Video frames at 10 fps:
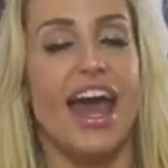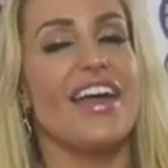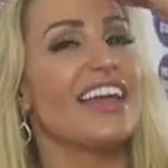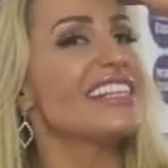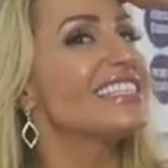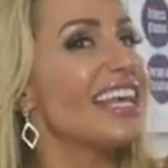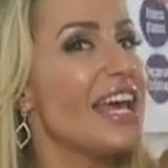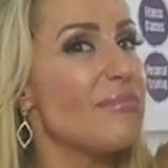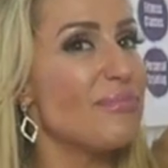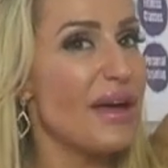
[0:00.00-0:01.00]
And then
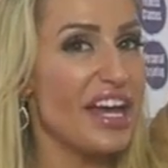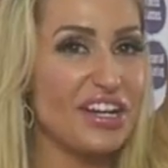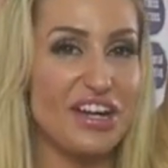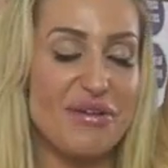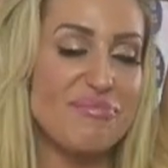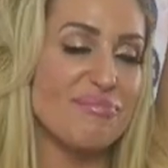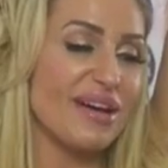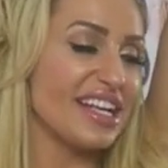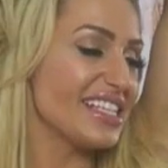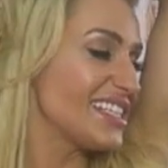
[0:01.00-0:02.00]
tip
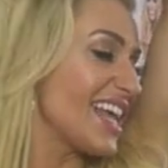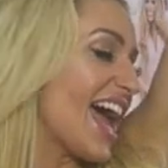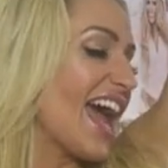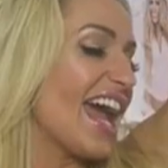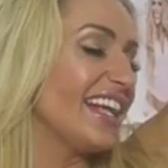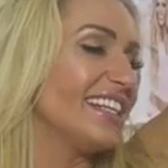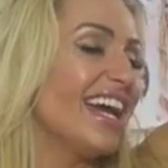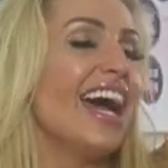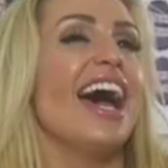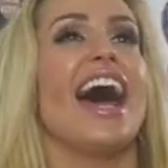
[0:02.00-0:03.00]
number 10,